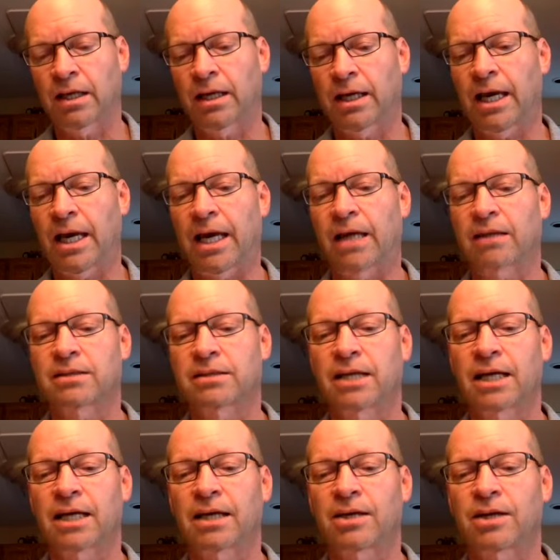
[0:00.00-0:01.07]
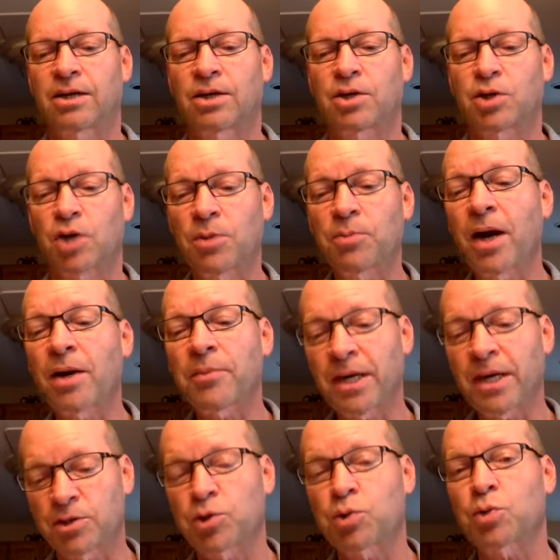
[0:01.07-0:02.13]
and it might
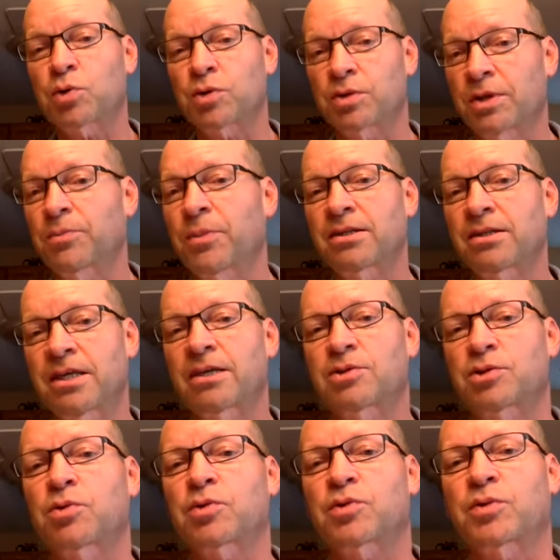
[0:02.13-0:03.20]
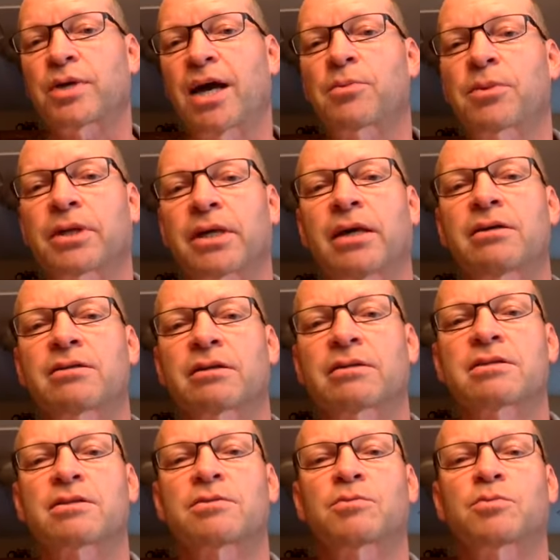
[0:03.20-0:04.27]
make two. It might take two or three
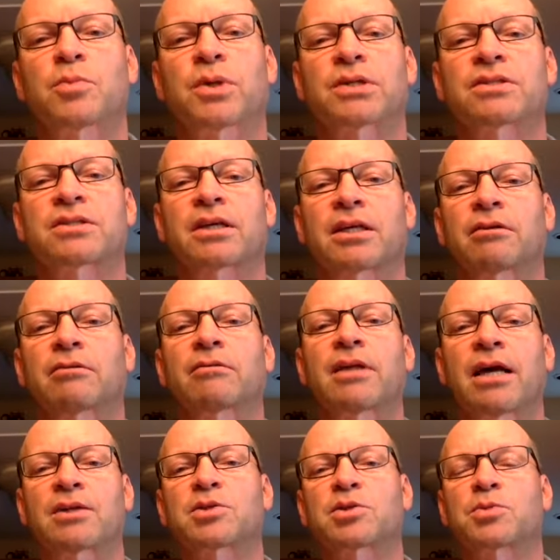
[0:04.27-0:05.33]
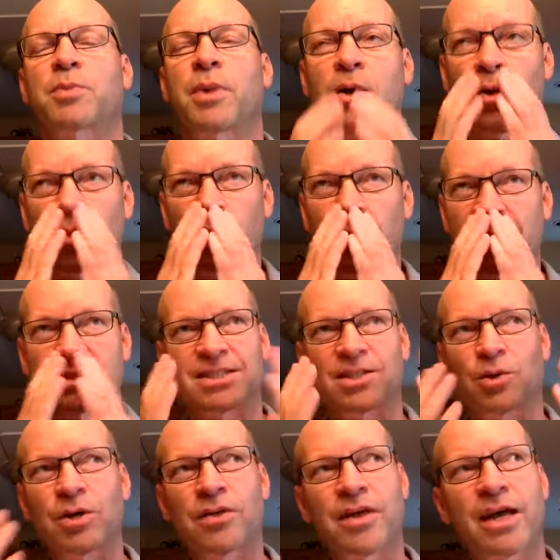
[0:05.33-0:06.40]
applications but to kill that smell. But it's the
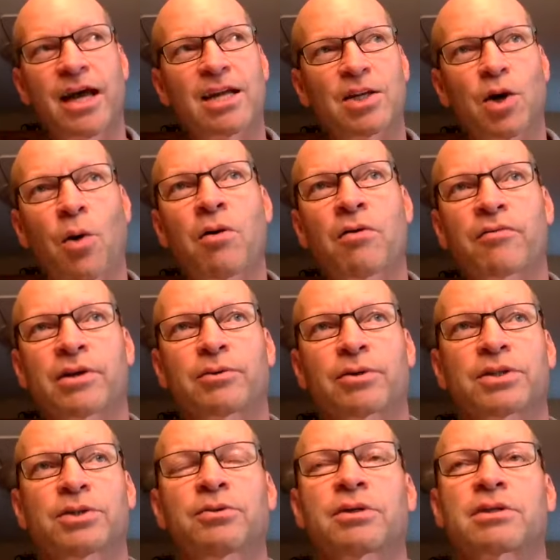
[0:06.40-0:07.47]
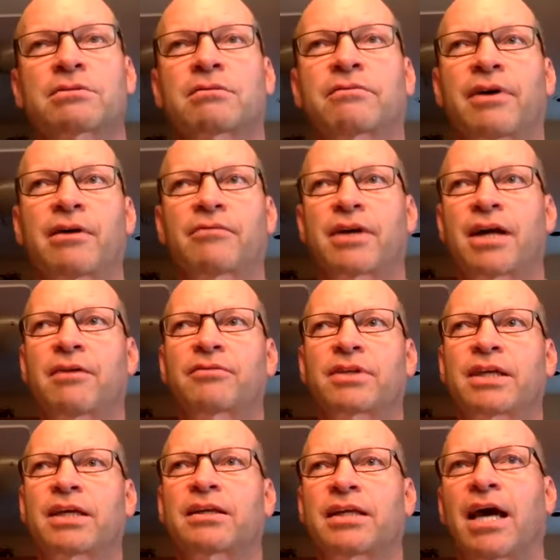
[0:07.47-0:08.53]
only thing I know of that would do it. So if I ever have to
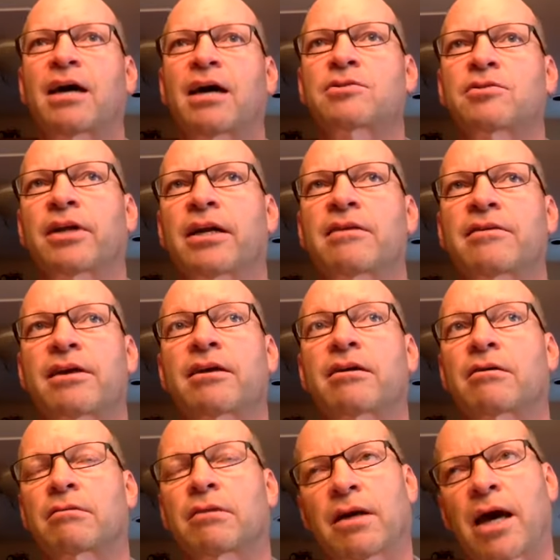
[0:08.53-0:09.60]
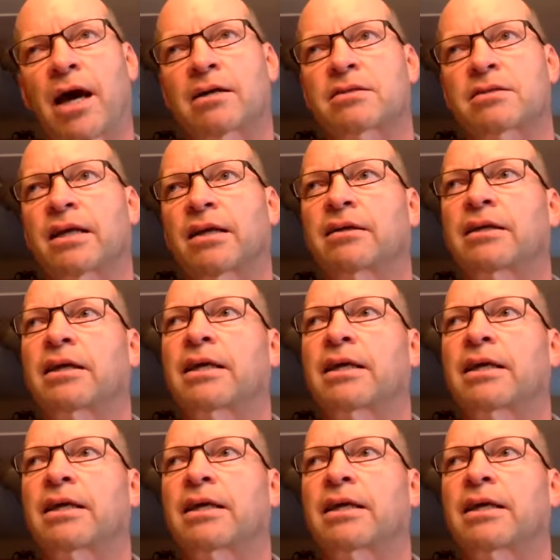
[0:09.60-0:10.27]
get gas on anything or accidentally get